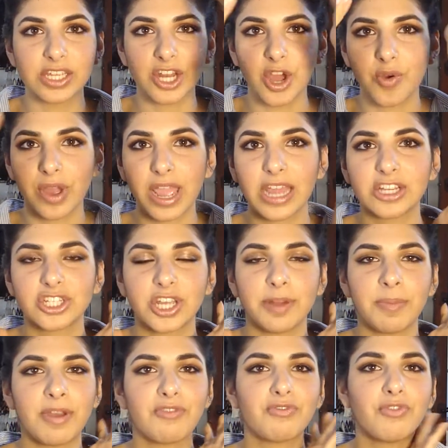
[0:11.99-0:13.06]
you know, occasionally
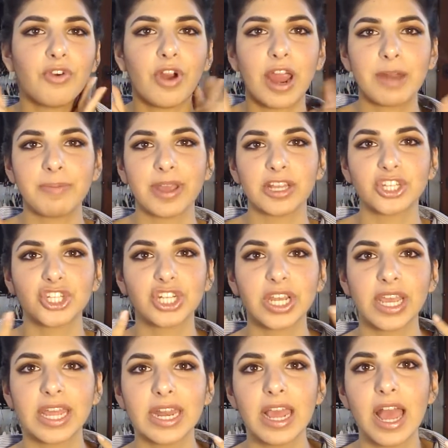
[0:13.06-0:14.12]
on my forehead, my
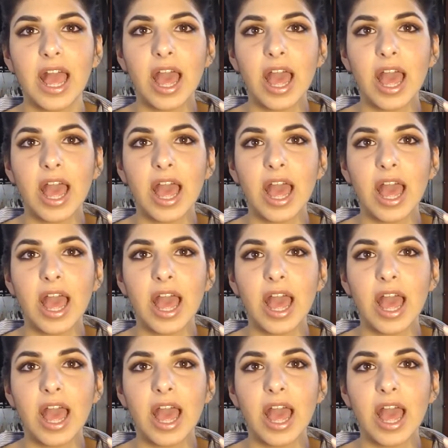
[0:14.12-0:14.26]
chin,